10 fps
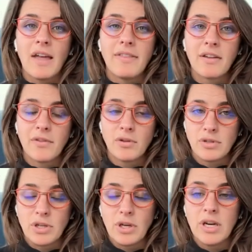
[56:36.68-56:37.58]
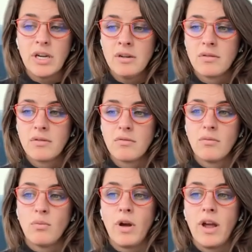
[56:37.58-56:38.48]
I think it feels good
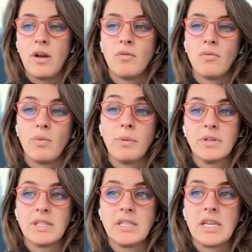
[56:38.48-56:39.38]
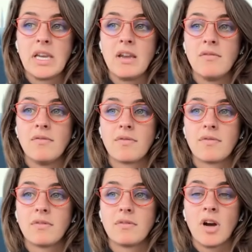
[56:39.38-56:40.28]
when we receive
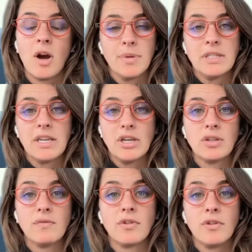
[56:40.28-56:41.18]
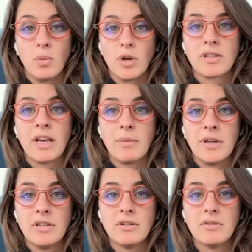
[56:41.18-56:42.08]
compensation for the work that
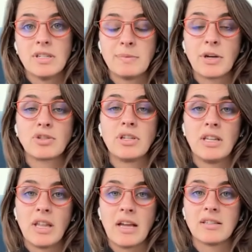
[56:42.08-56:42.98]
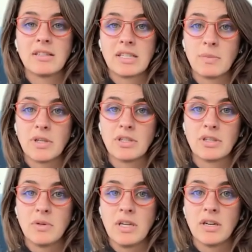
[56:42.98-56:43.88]
we do, especially in that six
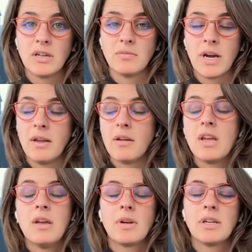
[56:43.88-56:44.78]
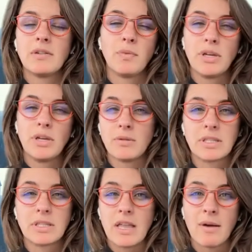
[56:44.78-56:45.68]
months to a year, right? Because if we
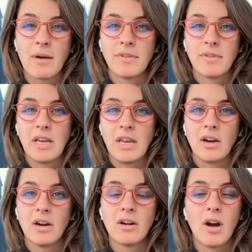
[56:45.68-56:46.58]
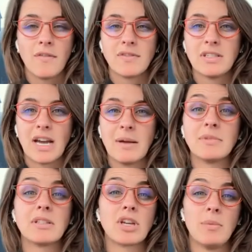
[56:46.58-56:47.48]
don't see that within a year,
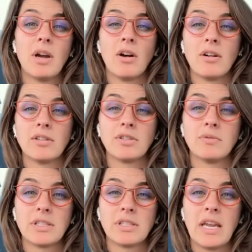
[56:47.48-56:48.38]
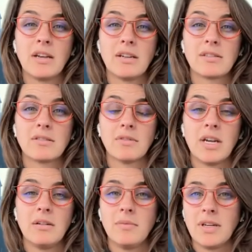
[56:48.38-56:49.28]
oftentimes it's going to be harder to retain us,
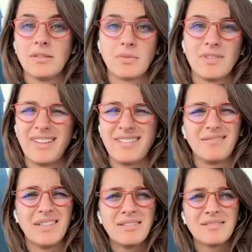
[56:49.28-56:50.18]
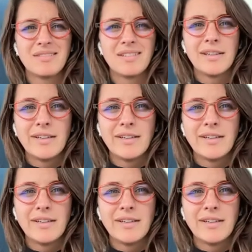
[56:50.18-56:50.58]
right? Because we're like, well,